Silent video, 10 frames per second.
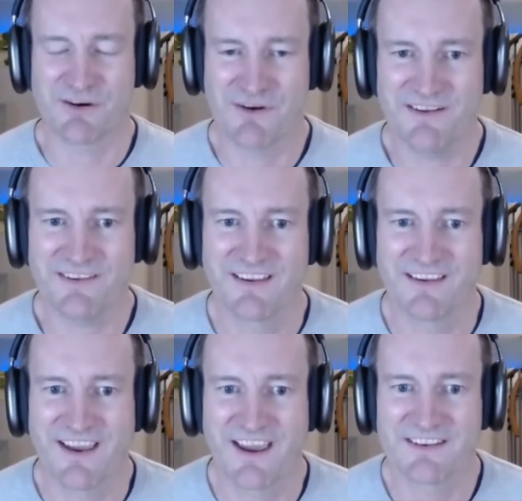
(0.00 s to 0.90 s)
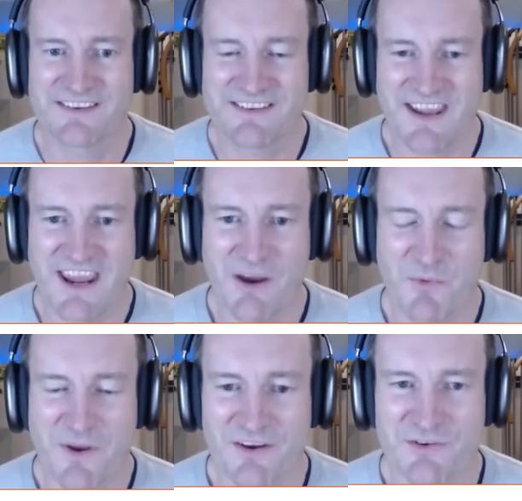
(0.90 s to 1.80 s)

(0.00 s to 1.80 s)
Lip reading: series, and today we